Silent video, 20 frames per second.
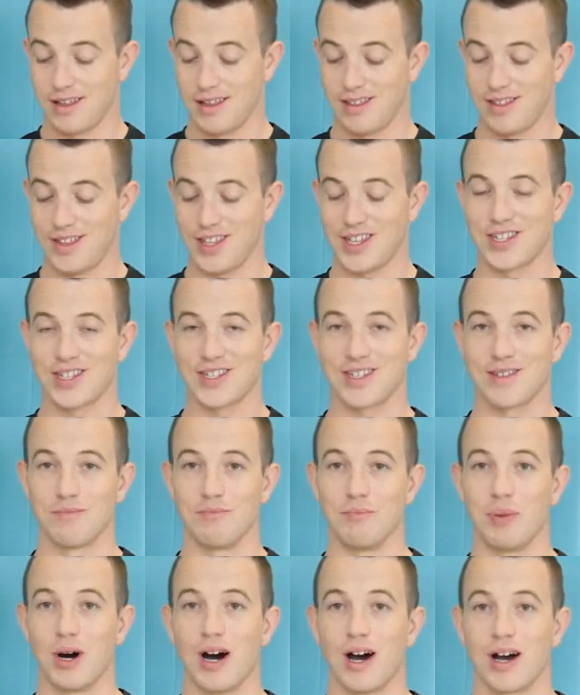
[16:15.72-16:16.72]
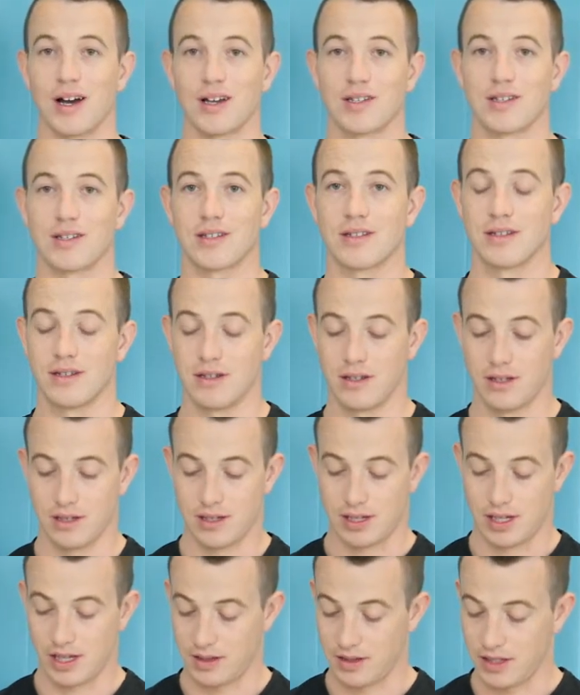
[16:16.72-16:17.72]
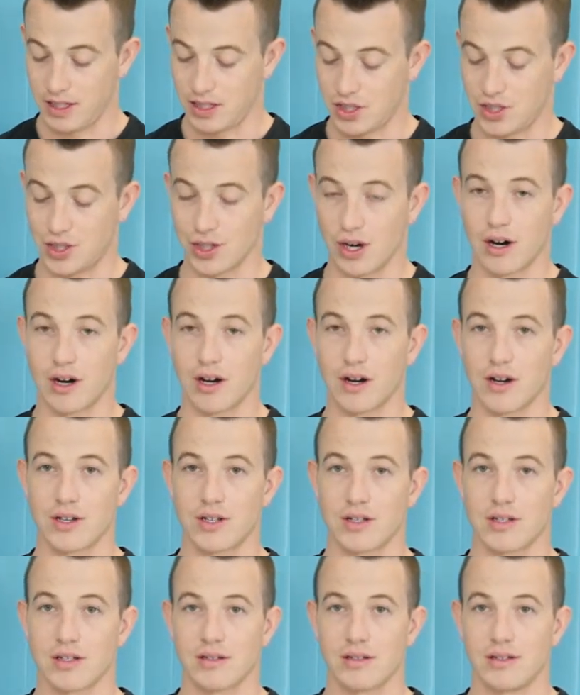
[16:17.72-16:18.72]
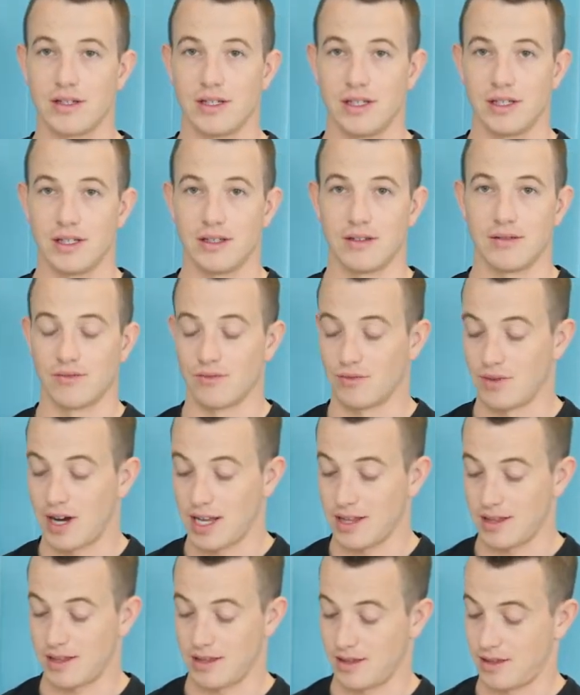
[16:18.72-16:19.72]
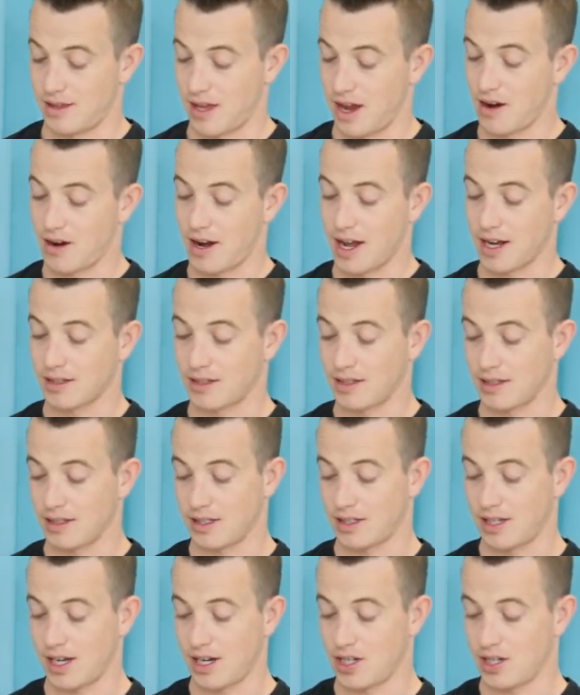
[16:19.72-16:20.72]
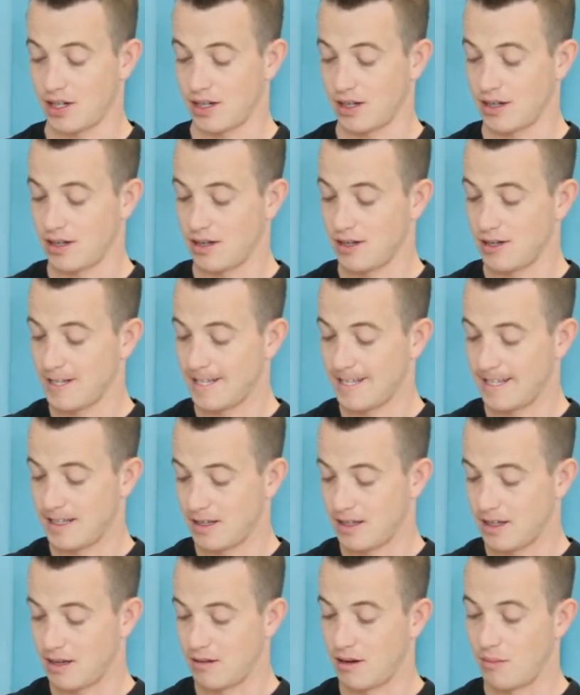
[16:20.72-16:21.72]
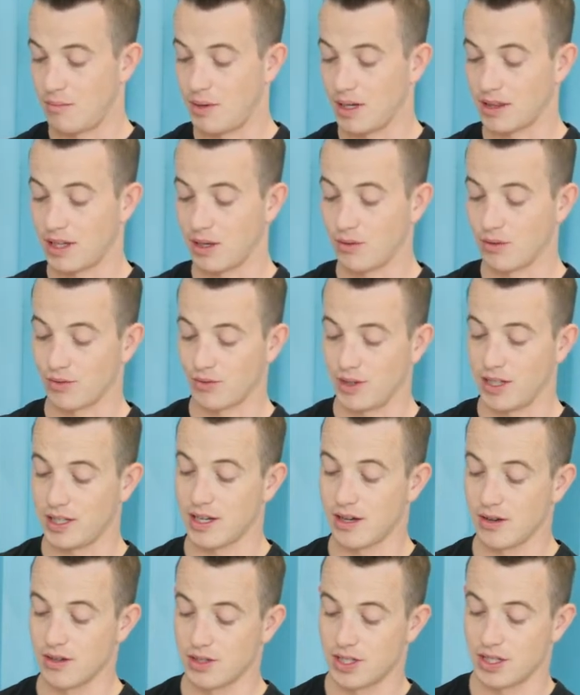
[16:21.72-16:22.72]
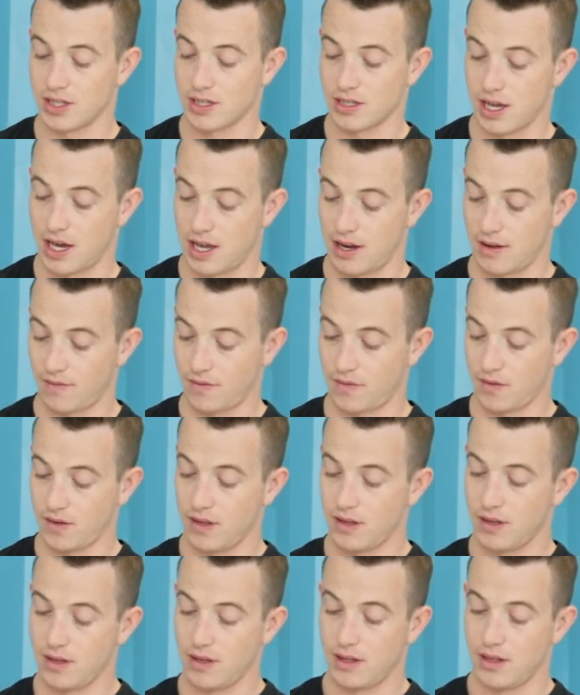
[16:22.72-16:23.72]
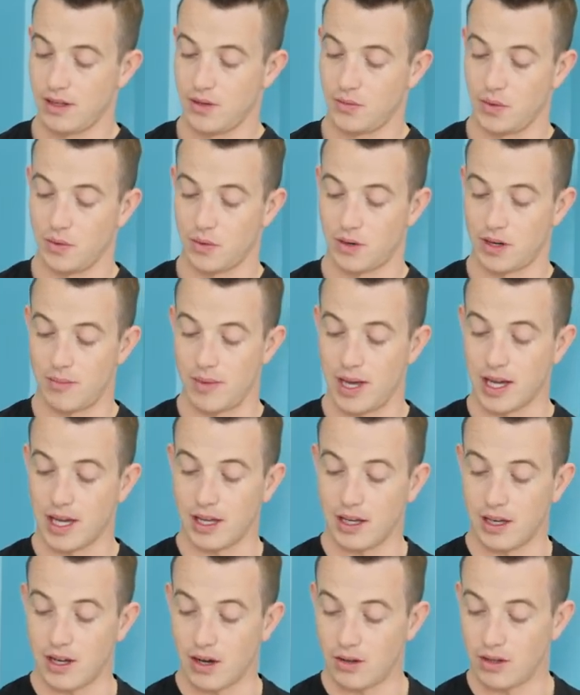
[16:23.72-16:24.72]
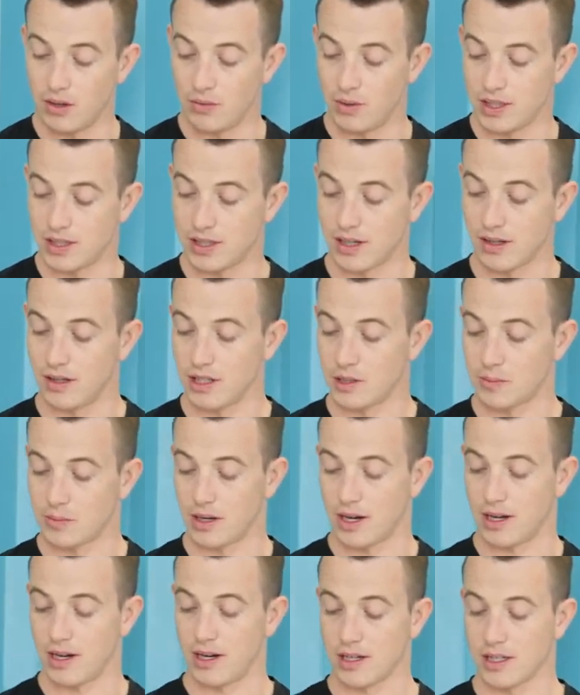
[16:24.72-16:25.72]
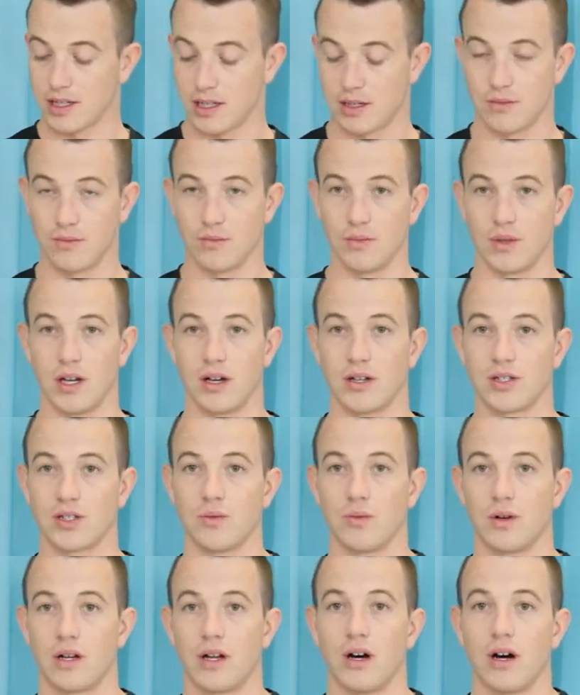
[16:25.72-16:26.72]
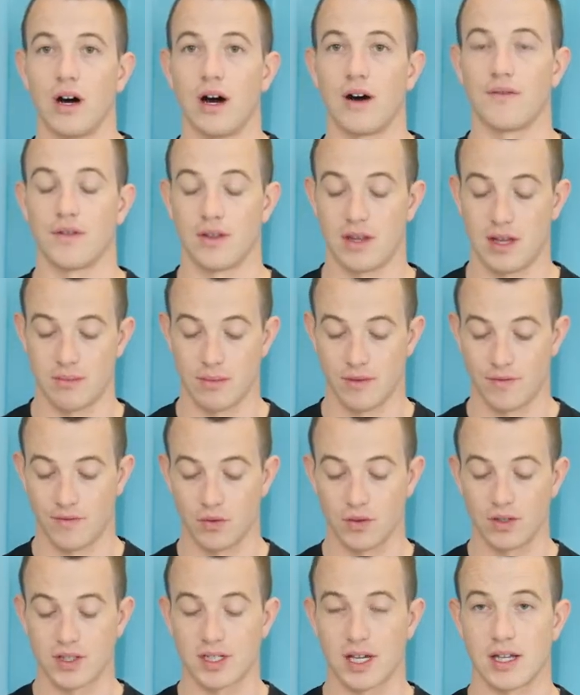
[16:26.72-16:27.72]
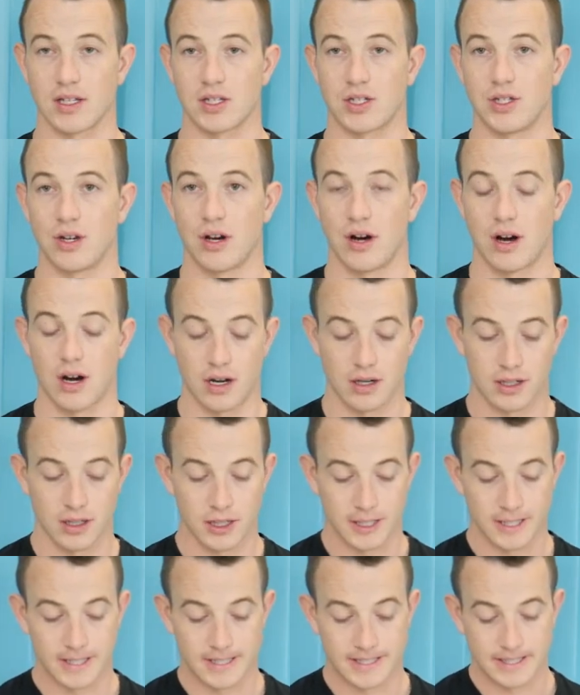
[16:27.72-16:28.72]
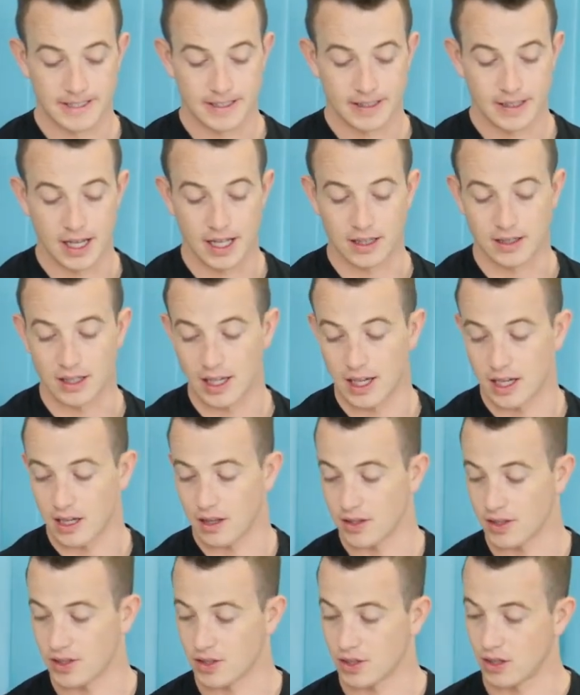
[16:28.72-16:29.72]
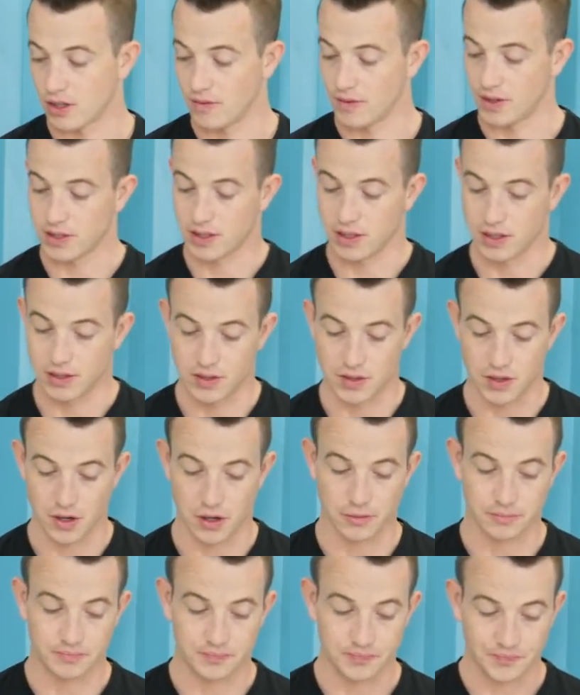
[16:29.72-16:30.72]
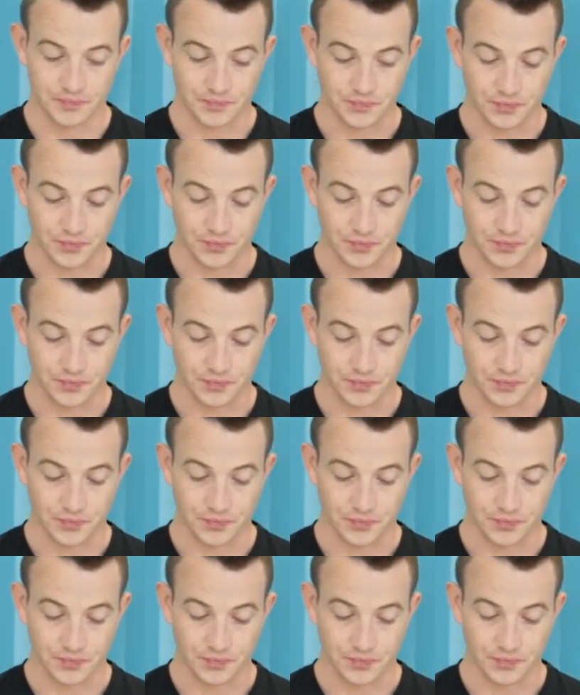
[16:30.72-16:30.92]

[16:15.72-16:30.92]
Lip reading: this box and these jars right there next to the station. And a big thing with retail is just we want to make it known that we sell these products, and we also want to offer them a full-size jar at the end of the service. And so